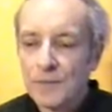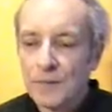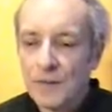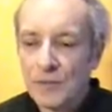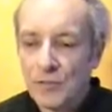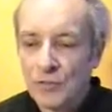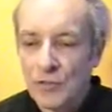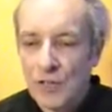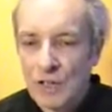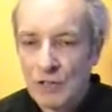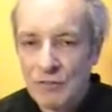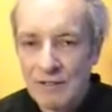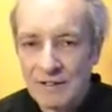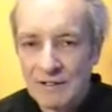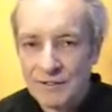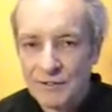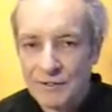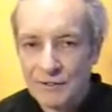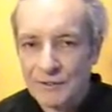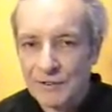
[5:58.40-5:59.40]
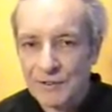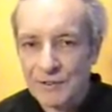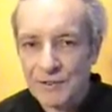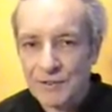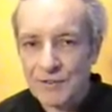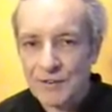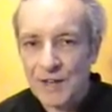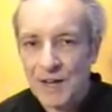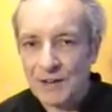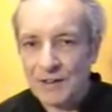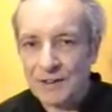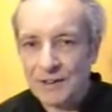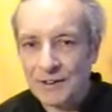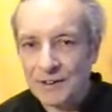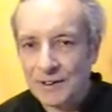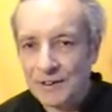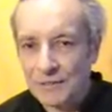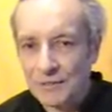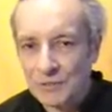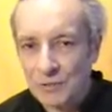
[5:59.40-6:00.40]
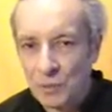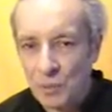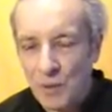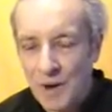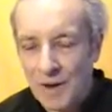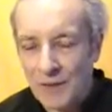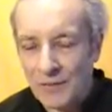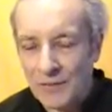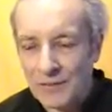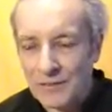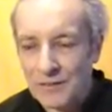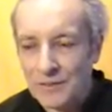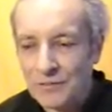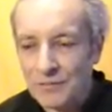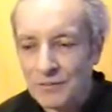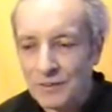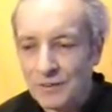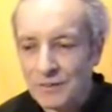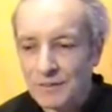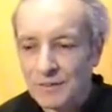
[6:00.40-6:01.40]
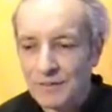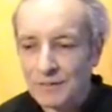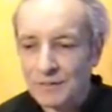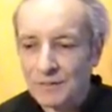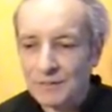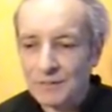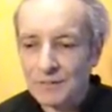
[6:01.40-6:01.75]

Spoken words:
a theoretical understanding as to why they're different.